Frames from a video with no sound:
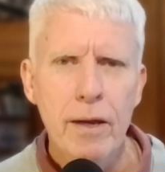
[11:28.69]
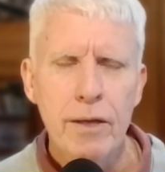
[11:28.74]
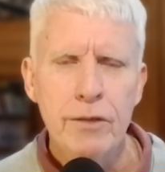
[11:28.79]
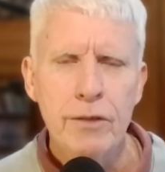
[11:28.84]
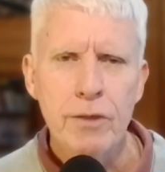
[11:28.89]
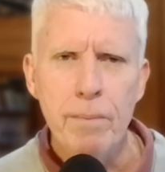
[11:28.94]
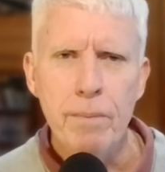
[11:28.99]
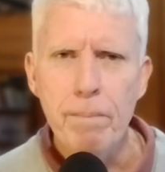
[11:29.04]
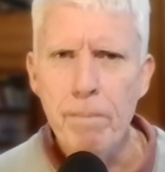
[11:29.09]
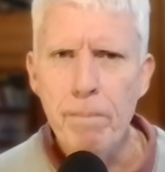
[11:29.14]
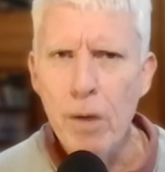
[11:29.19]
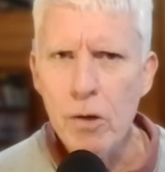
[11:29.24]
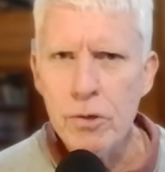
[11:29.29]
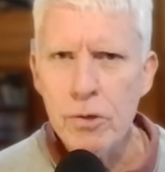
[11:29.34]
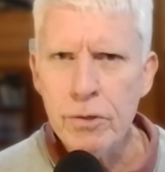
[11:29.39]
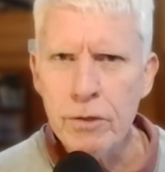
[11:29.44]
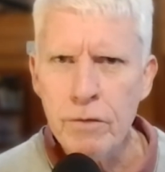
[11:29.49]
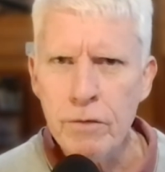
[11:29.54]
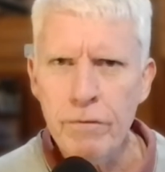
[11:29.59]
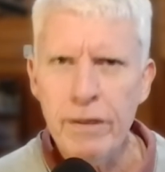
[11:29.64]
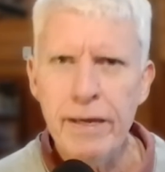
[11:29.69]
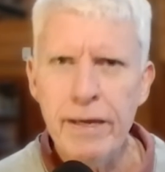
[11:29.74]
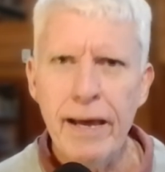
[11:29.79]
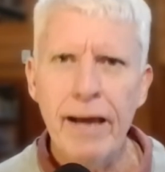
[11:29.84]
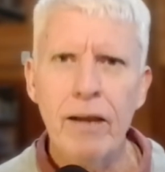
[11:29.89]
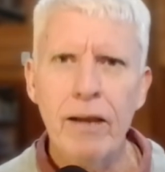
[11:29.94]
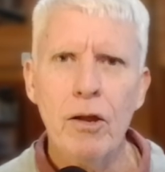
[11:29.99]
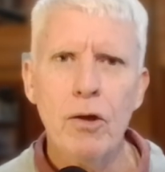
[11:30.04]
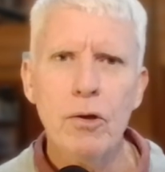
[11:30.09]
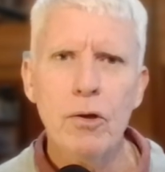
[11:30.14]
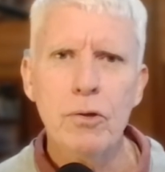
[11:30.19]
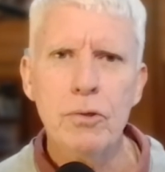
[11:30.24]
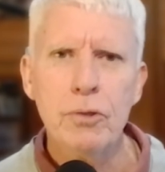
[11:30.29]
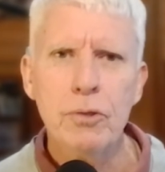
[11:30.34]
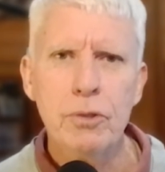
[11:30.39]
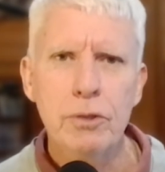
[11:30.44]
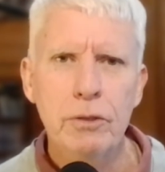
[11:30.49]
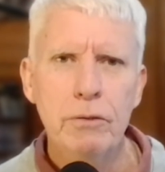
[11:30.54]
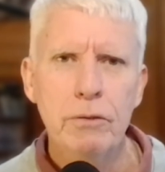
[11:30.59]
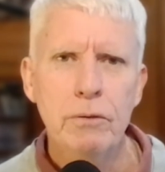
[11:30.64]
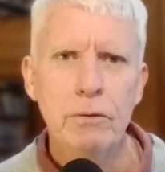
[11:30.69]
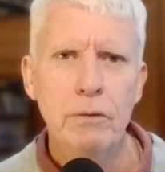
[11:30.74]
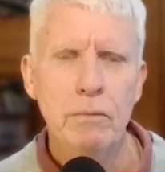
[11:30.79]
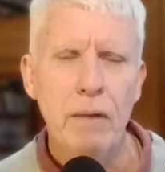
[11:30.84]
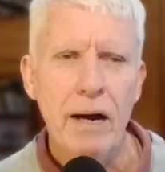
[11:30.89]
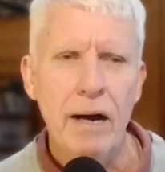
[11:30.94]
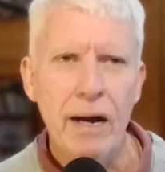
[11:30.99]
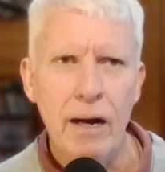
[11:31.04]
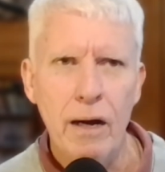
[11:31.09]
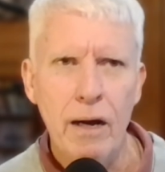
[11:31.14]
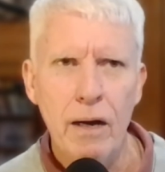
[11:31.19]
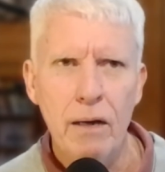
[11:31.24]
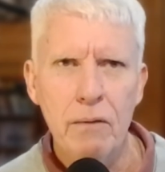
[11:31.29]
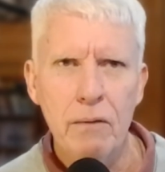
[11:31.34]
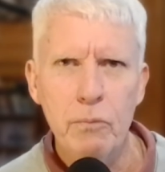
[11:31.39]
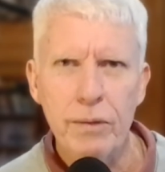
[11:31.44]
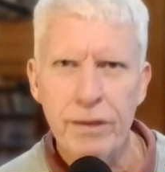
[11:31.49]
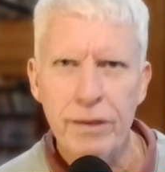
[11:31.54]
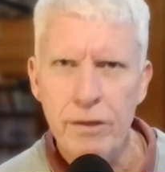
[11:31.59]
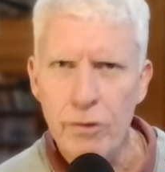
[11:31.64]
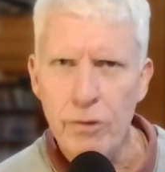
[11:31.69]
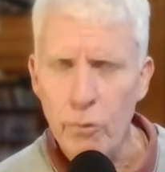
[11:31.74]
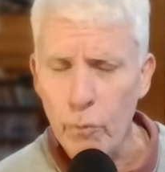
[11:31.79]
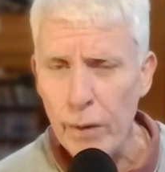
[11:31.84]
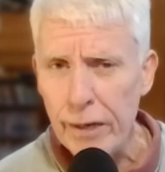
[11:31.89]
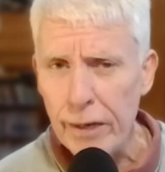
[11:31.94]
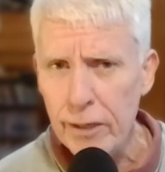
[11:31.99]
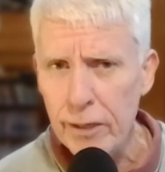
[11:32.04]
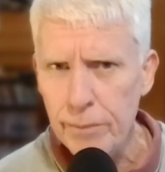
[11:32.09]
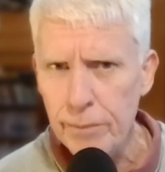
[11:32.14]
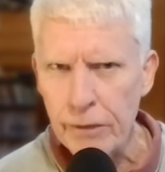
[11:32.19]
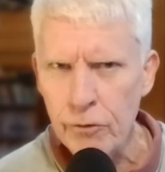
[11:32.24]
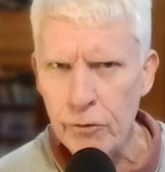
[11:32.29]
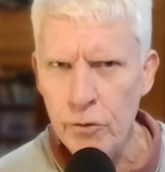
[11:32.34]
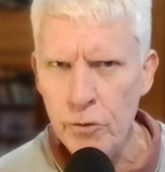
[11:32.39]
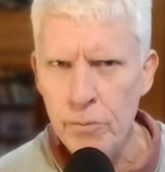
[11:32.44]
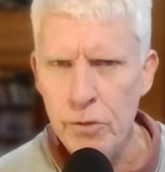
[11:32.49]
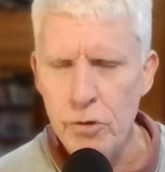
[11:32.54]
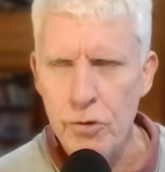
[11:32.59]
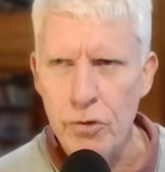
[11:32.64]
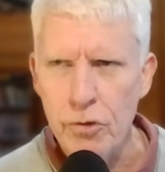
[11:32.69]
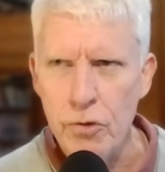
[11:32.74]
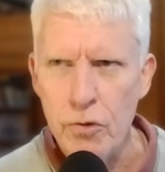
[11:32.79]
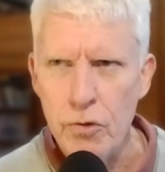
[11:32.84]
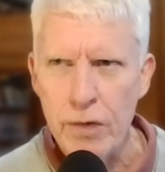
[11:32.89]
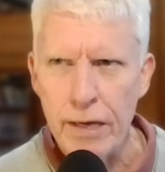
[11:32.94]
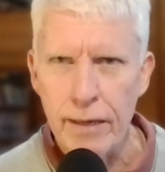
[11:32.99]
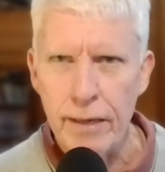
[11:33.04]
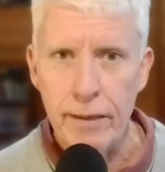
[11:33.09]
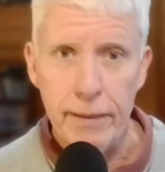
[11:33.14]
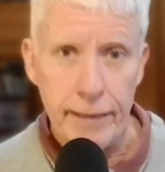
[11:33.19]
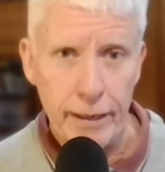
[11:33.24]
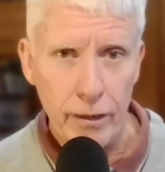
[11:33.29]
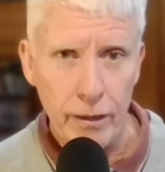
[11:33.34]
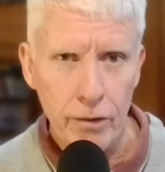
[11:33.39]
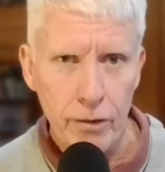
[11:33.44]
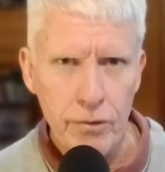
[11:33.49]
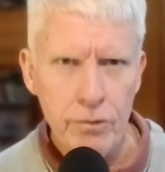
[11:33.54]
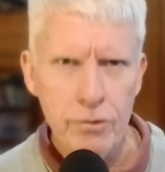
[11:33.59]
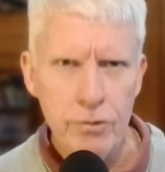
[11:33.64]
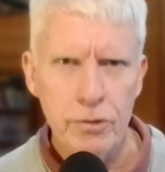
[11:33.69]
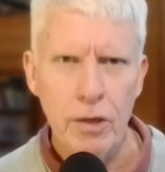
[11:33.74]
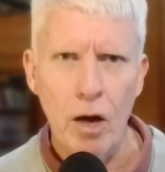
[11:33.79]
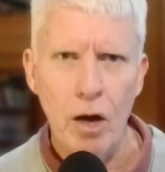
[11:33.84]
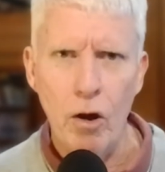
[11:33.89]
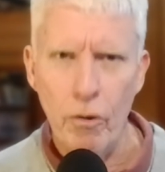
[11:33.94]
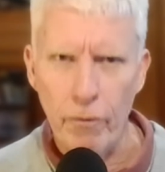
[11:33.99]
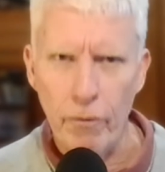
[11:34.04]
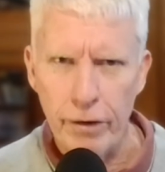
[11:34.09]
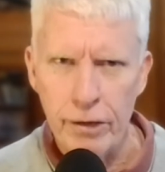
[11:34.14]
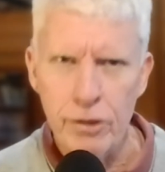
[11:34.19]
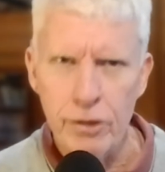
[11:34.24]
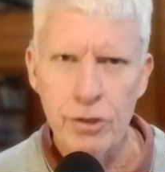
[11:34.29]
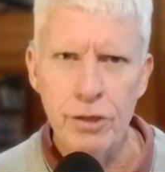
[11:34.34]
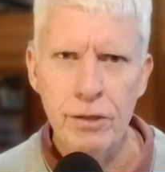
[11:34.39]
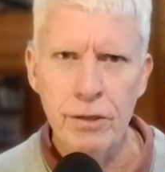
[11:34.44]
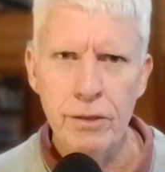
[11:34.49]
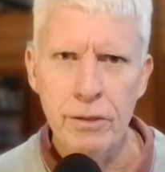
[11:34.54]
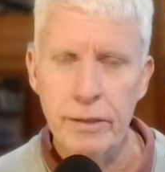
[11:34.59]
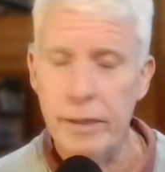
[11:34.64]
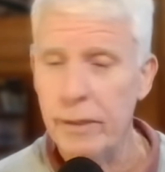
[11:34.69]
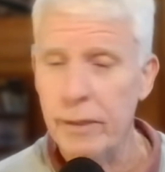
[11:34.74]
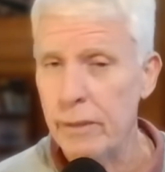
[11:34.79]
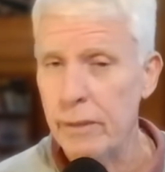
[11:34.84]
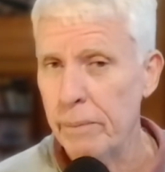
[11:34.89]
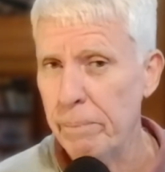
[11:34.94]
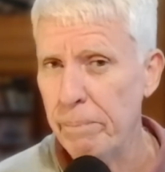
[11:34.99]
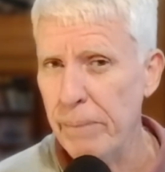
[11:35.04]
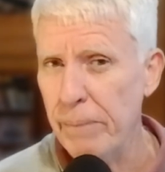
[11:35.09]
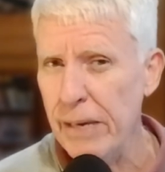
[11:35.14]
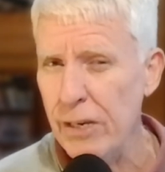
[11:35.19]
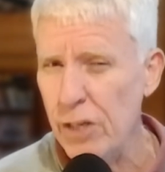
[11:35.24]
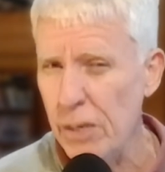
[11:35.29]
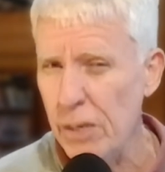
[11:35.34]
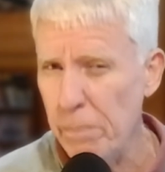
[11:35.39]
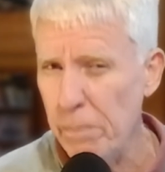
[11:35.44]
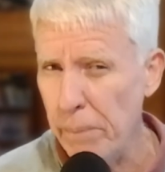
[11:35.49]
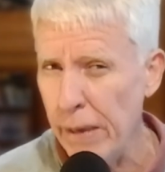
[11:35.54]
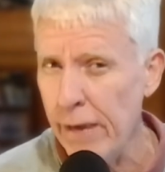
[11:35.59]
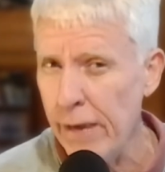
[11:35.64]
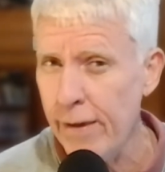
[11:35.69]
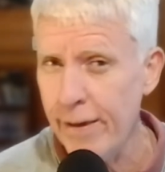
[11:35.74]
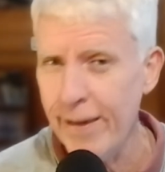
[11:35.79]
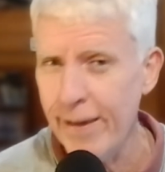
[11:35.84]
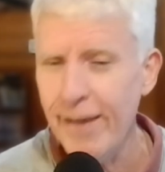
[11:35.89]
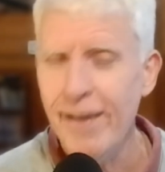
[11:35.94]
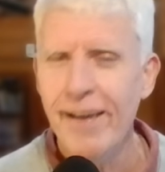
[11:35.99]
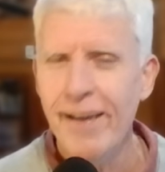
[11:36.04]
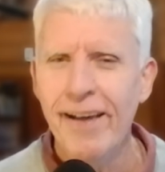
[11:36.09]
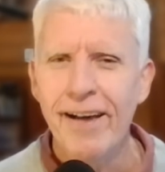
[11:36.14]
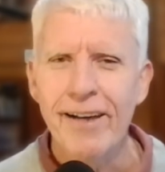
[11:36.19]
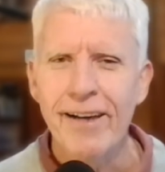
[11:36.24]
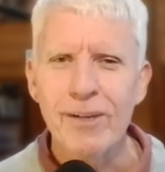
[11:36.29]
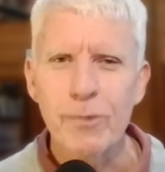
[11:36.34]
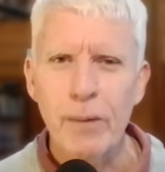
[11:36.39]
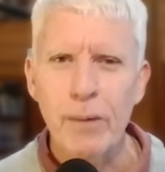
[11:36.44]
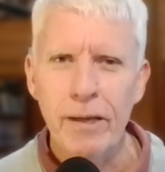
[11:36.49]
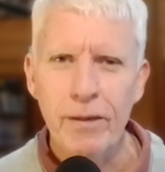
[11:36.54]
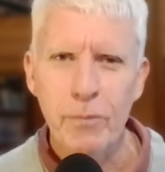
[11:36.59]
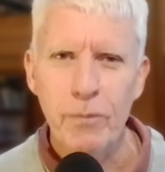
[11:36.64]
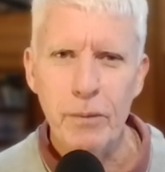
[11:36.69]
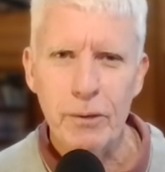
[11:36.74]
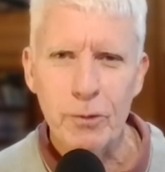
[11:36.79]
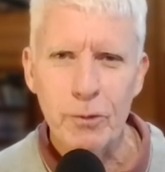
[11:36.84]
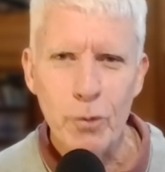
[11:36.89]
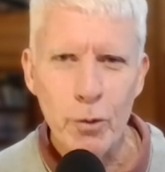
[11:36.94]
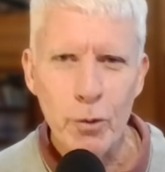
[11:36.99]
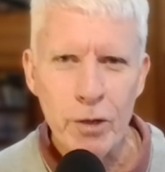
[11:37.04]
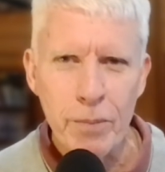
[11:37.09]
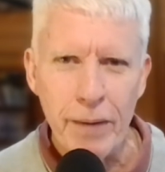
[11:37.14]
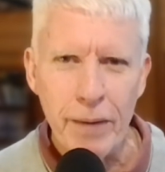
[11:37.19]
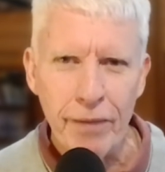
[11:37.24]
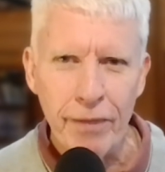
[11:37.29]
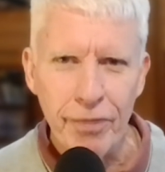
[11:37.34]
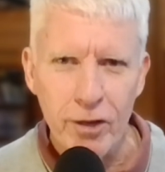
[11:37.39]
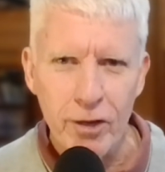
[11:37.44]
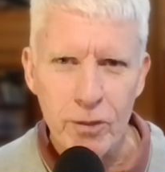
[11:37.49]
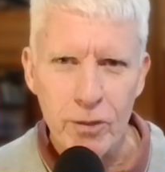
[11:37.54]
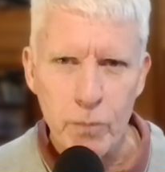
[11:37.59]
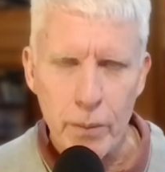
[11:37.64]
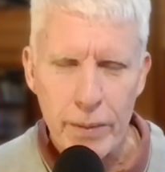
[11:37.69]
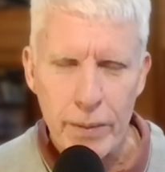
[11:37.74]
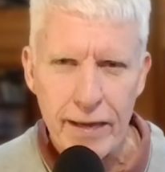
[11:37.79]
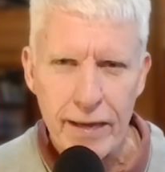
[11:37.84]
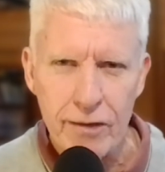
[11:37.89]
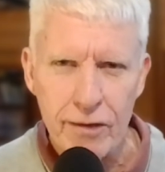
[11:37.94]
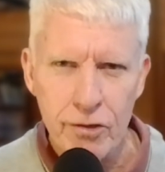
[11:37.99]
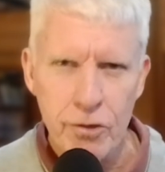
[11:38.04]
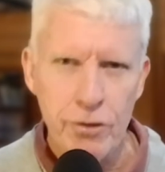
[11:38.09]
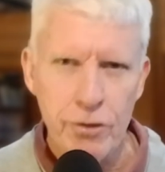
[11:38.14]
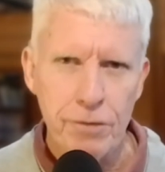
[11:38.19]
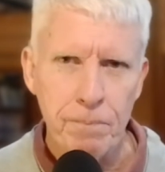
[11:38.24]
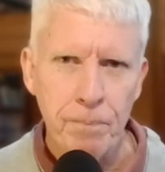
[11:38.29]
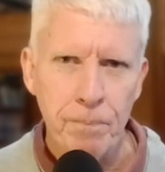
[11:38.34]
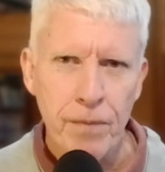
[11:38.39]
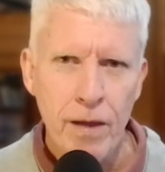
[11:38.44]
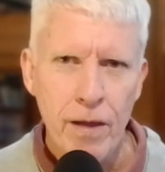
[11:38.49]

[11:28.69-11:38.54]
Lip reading: So most of the aloes are within the red spectrum. You do get yellows, oranges, there's a peachy pink as well, and we'll talk about those when we get to them.